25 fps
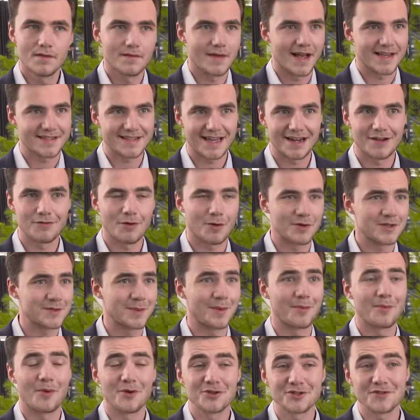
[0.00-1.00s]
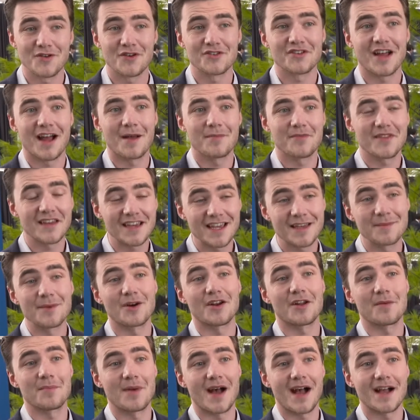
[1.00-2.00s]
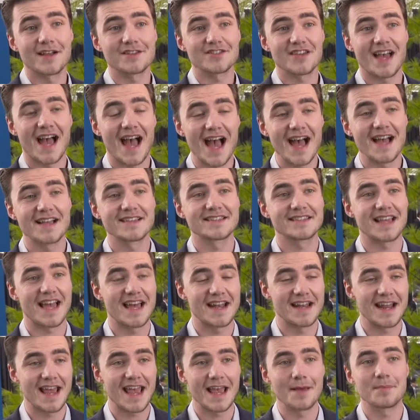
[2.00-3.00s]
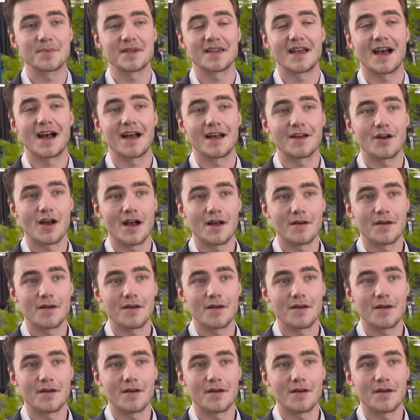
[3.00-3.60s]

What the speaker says: That's kind of what we spend most of our time thinking about at Patch. As an API